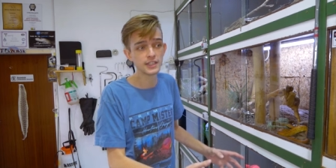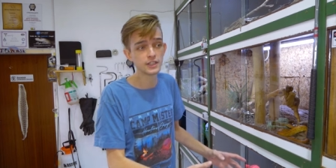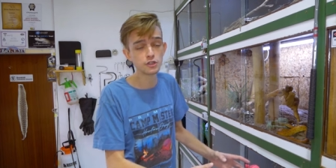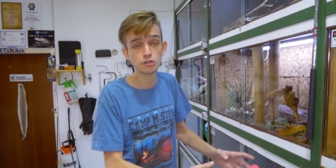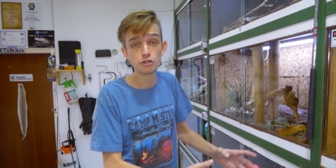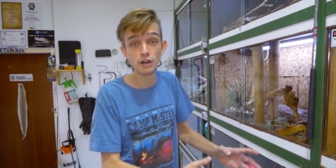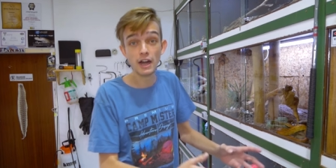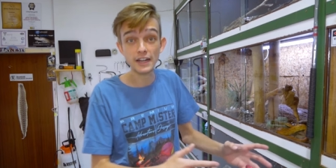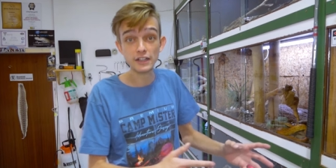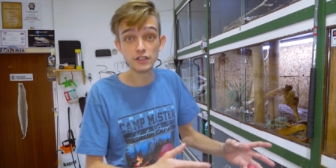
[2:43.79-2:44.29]

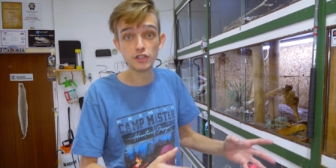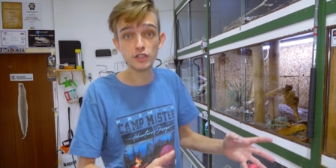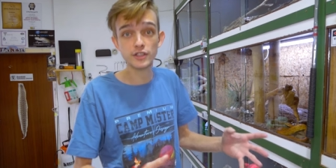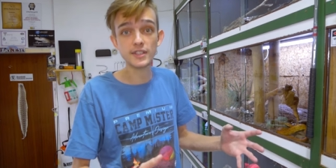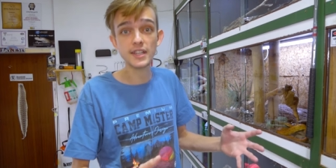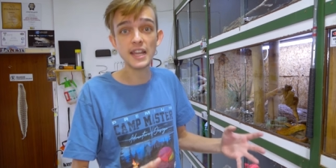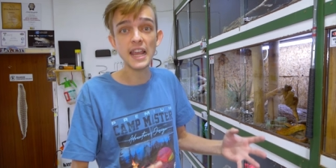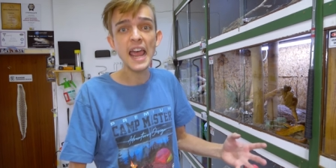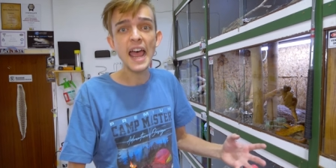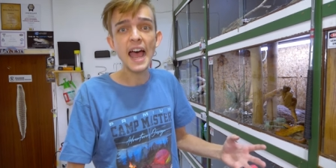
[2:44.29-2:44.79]

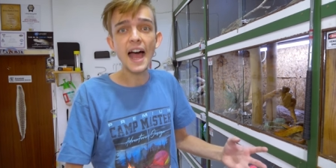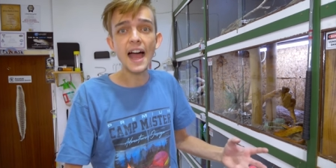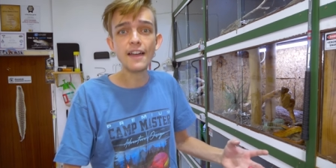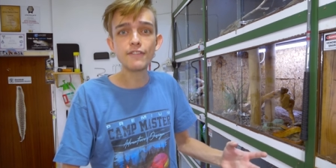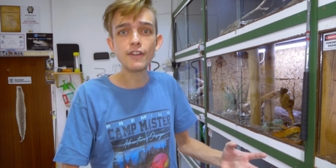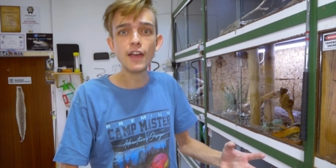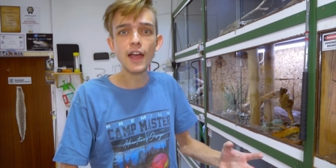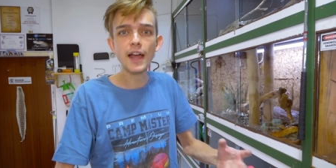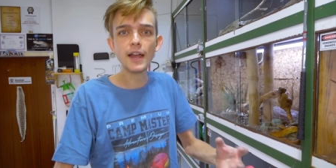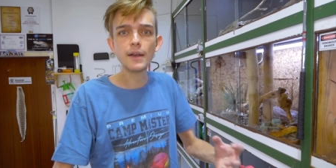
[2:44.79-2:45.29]
interactions
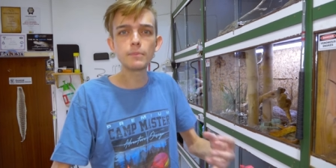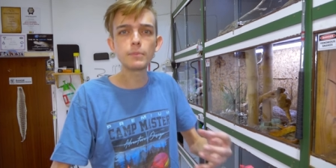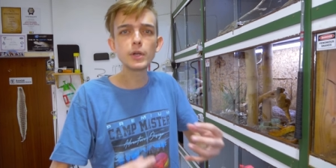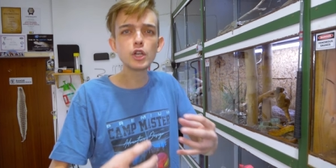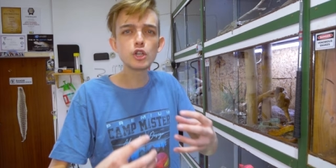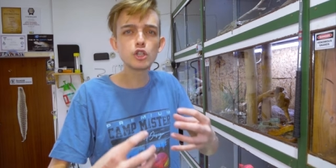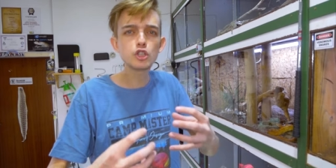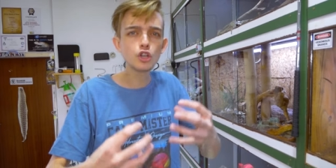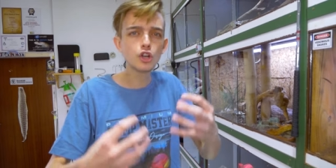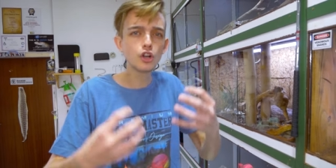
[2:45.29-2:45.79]
I've had
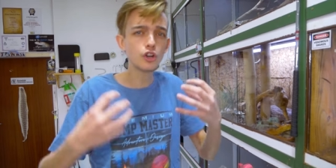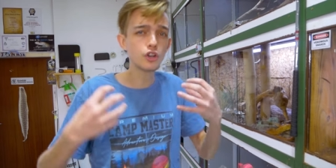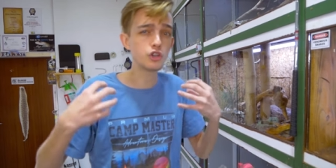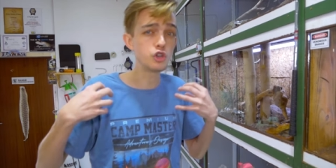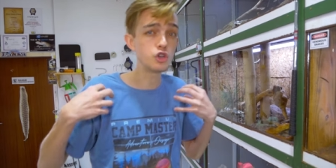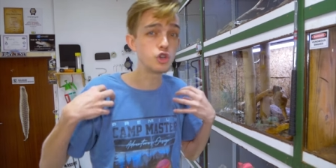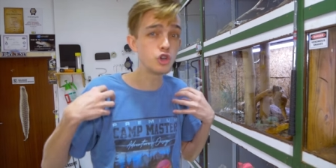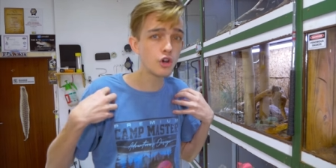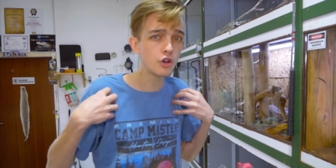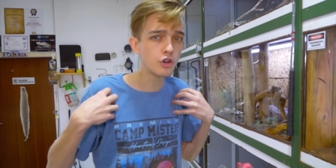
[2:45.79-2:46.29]
because you got to
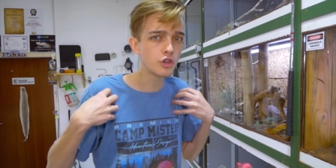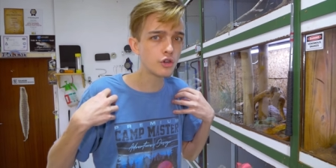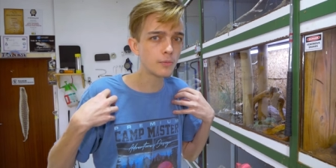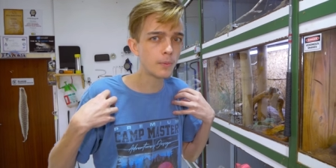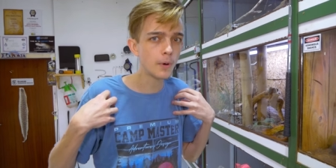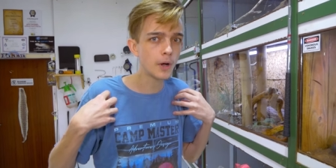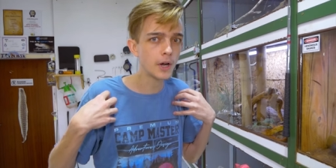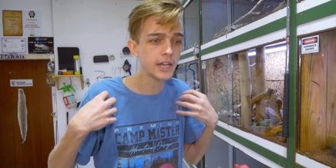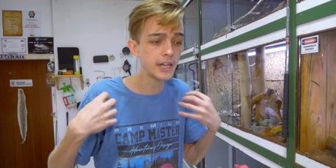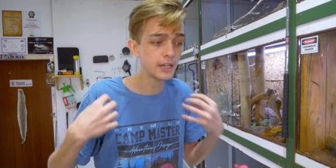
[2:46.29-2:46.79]
know your
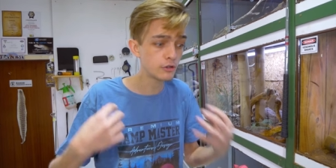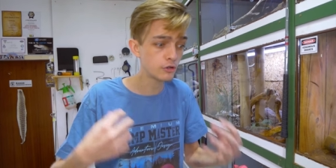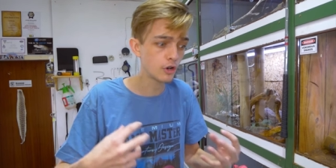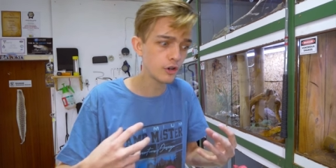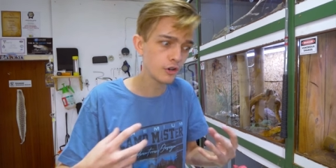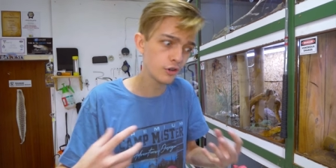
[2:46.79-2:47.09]
body, know